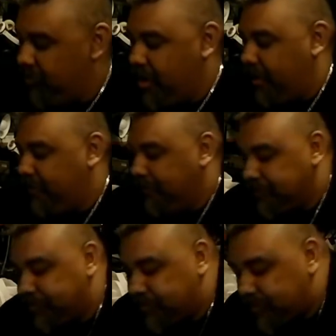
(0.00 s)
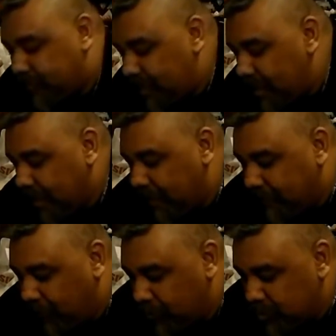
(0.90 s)
right. Got
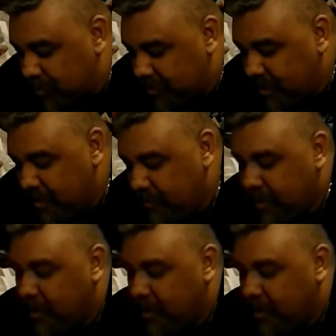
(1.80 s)
photos with them,